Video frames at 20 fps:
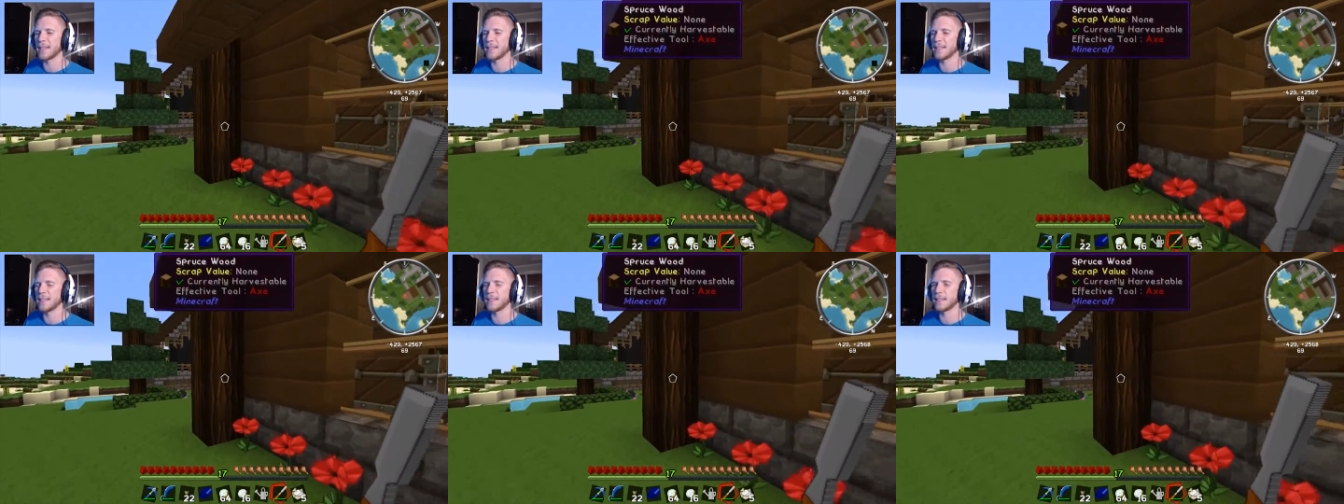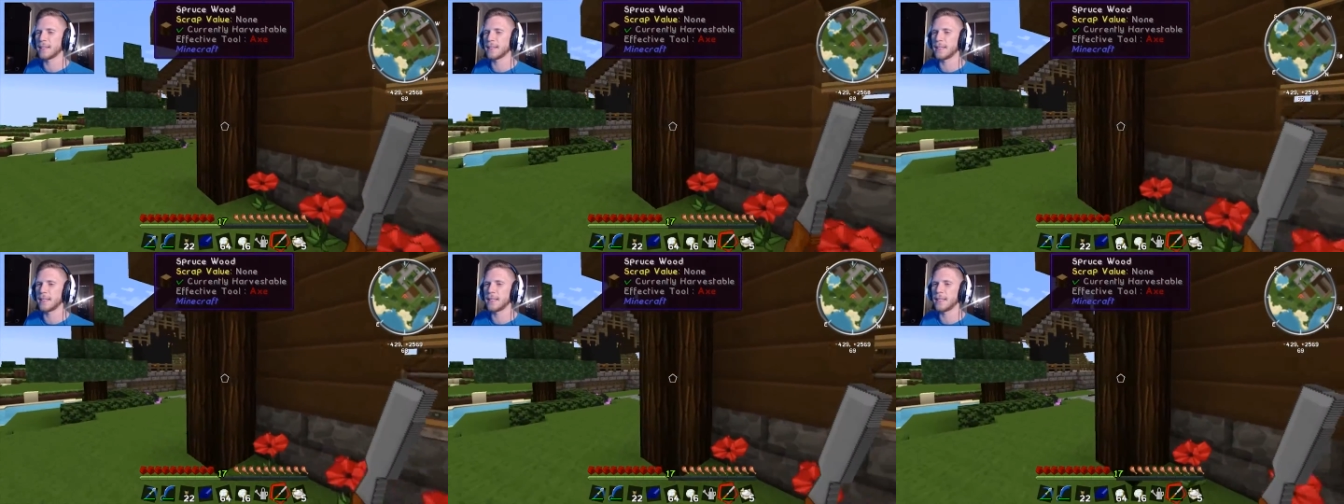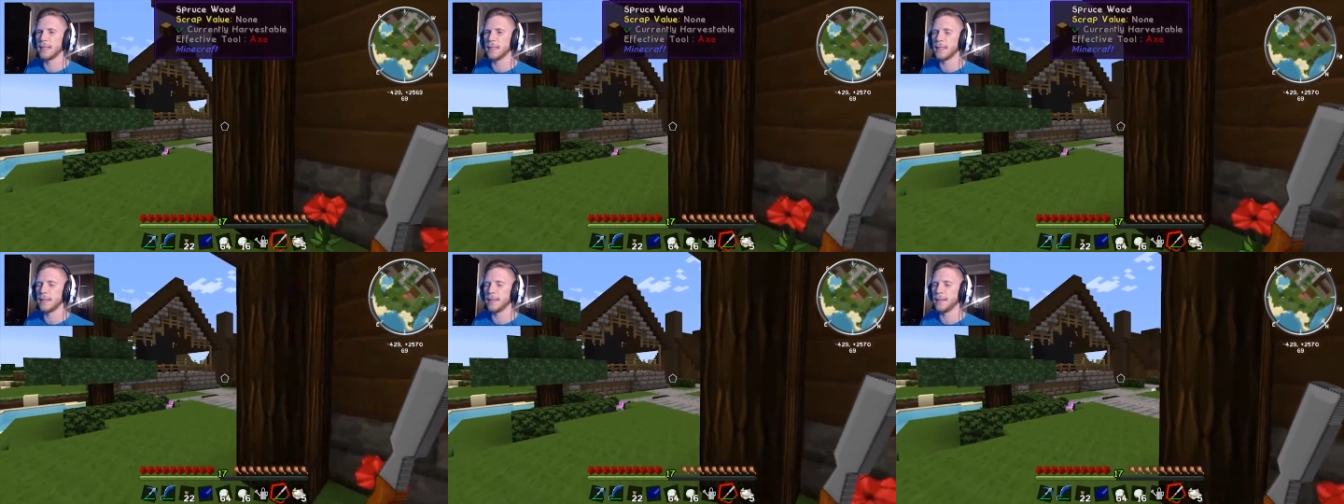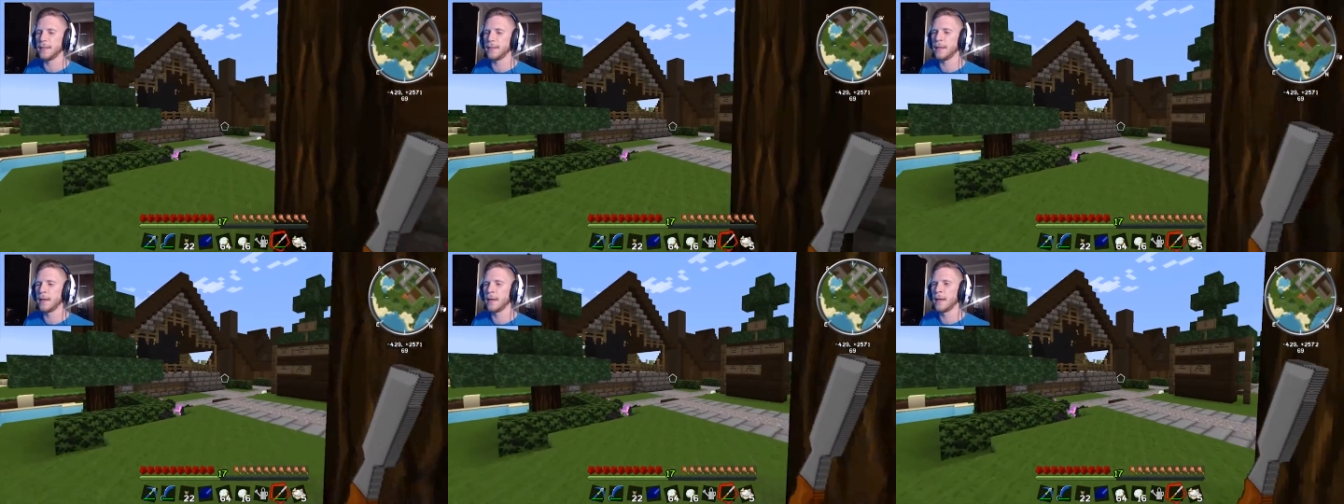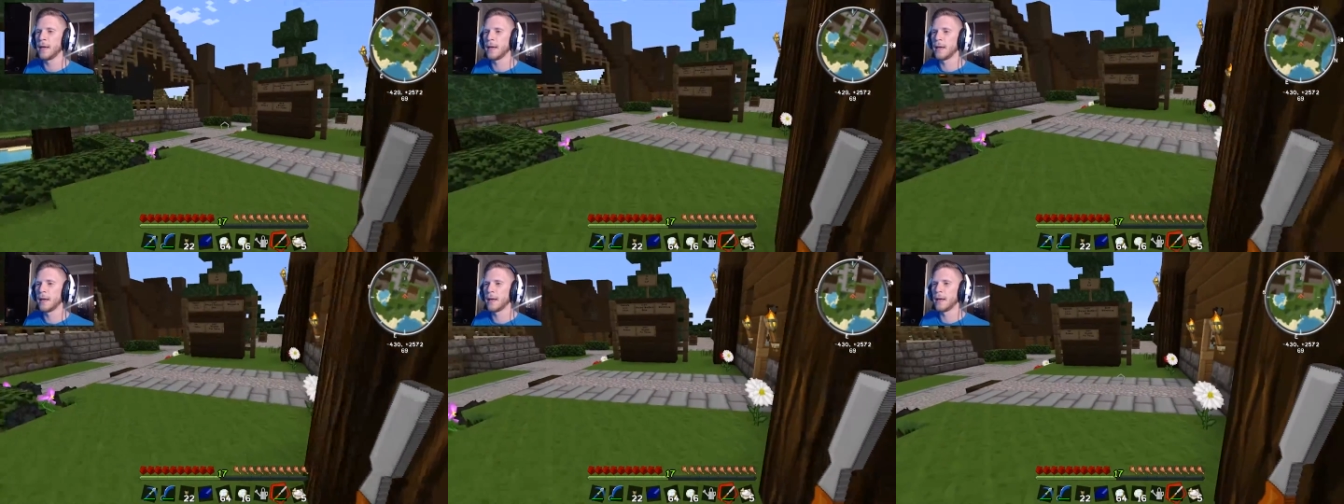and 16. It
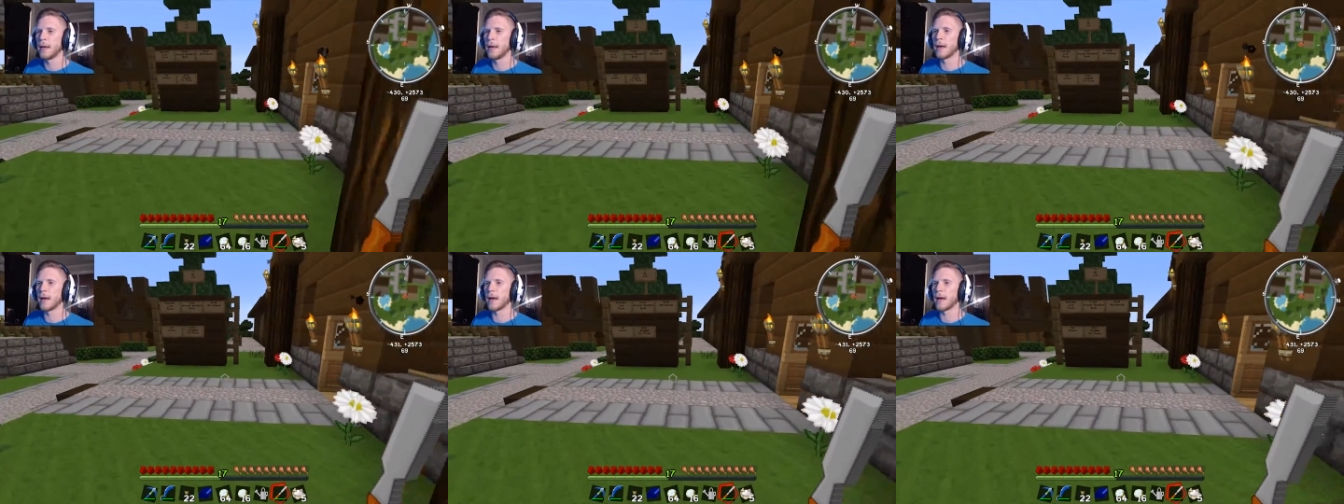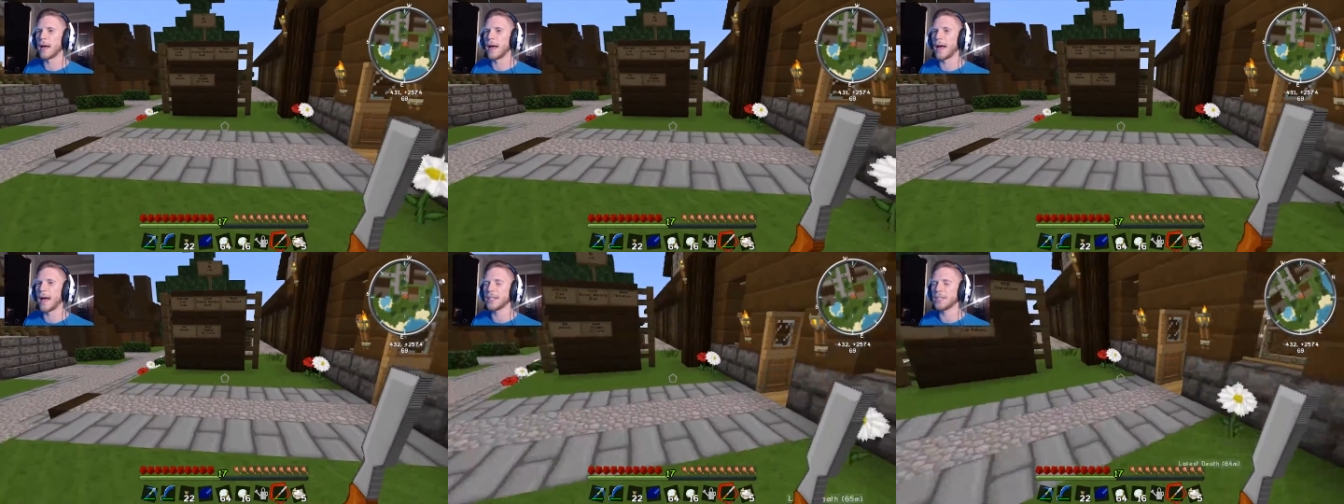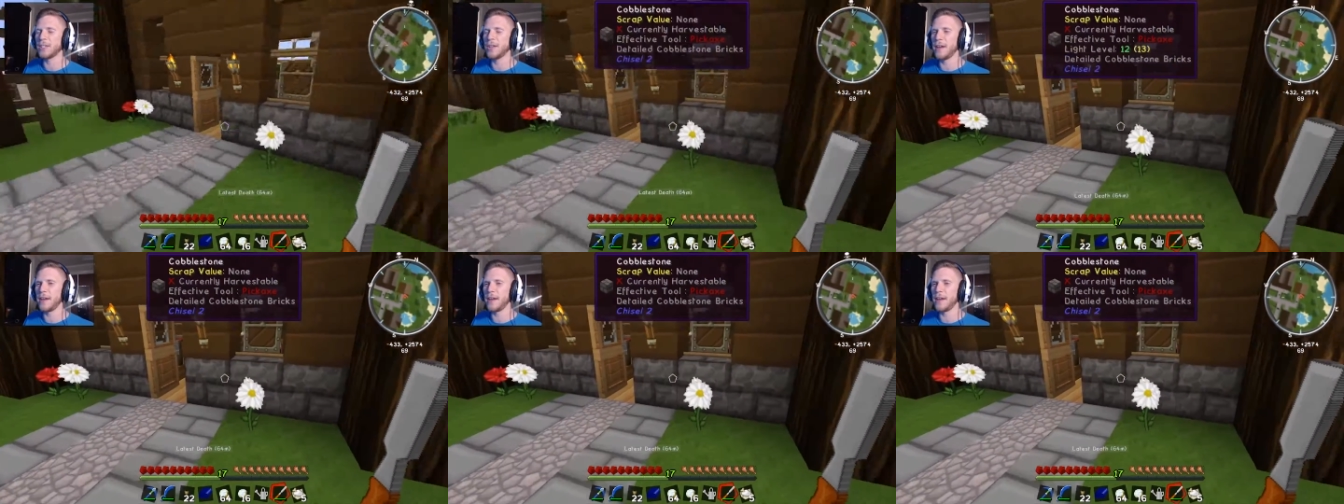actually